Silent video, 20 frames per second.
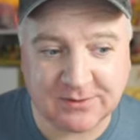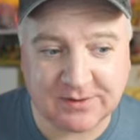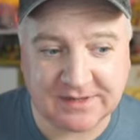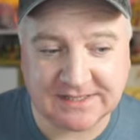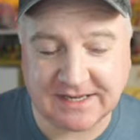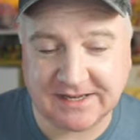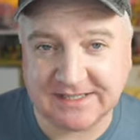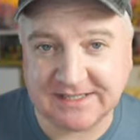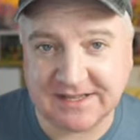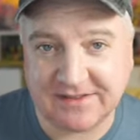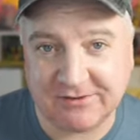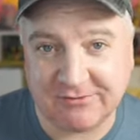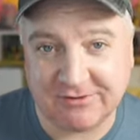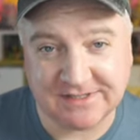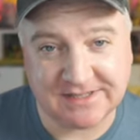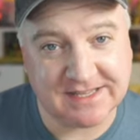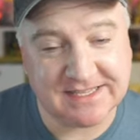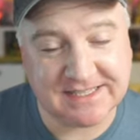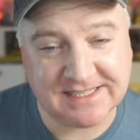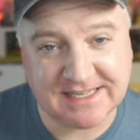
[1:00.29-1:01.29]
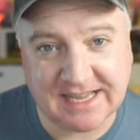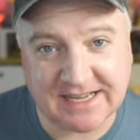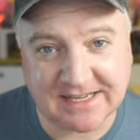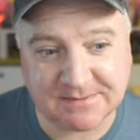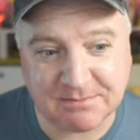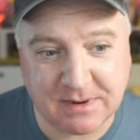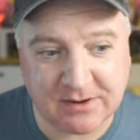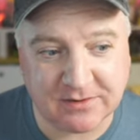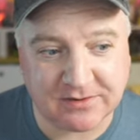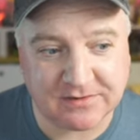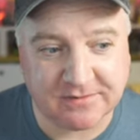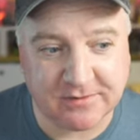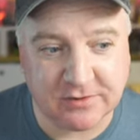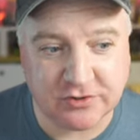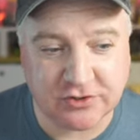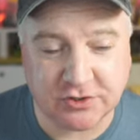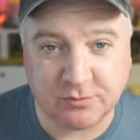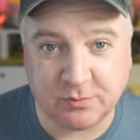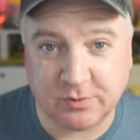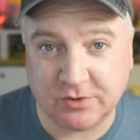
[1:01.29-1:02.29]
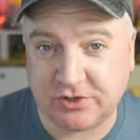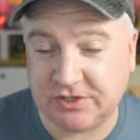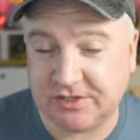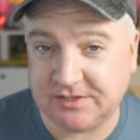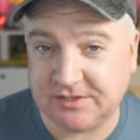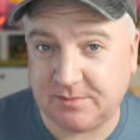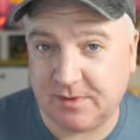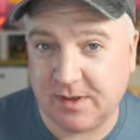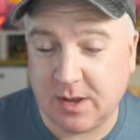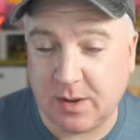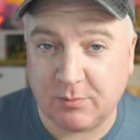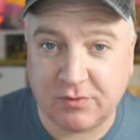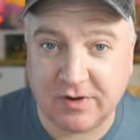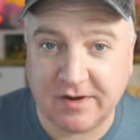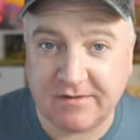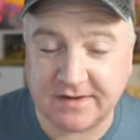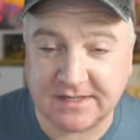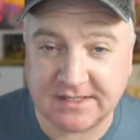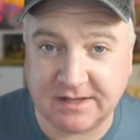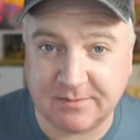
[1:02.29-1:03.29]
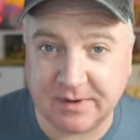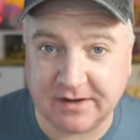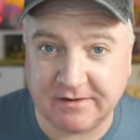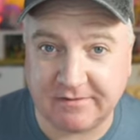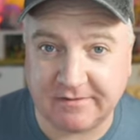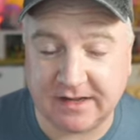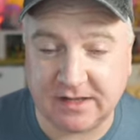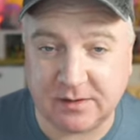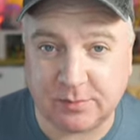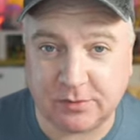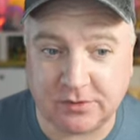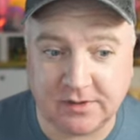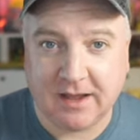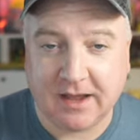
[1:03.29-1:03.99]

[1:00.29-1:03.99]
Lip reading: So as I said, there is the CS mount version, which has previously been available.